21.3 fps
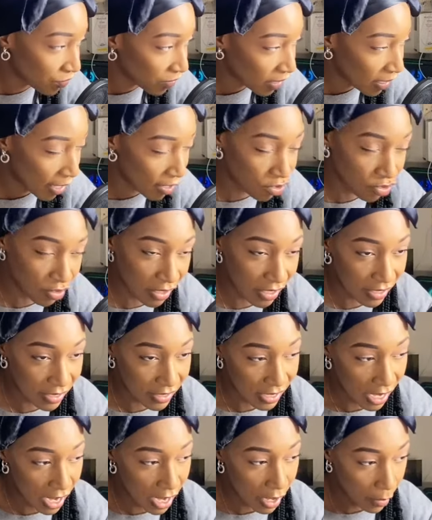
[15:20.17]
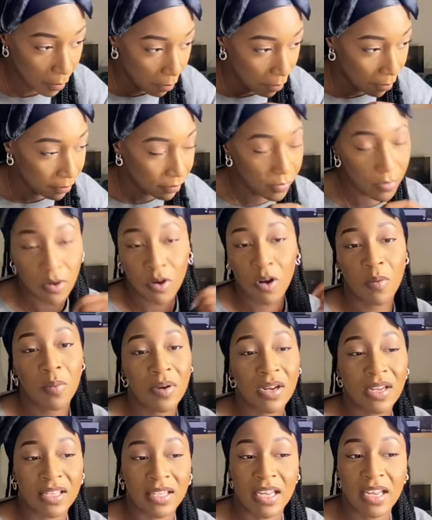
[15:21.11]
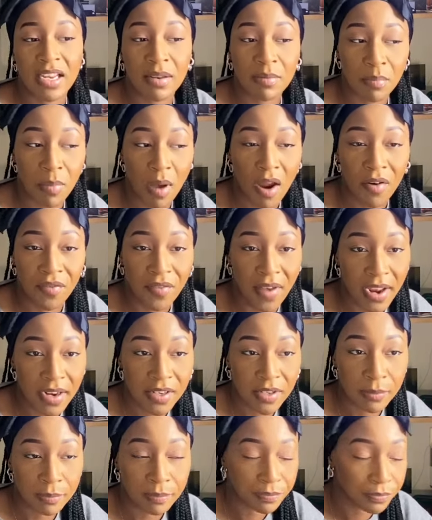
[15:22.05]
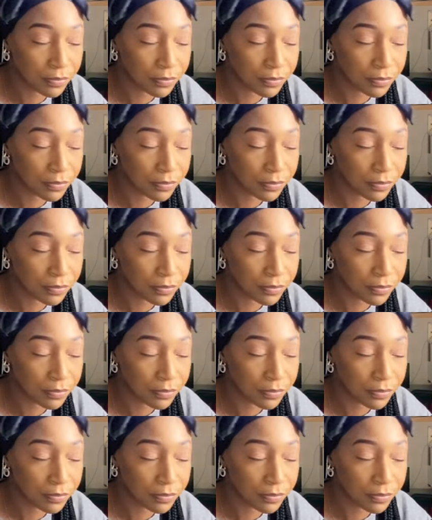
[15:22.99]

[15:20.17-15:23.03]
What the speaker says: Kendrick is saying. Well, nobody's perfect.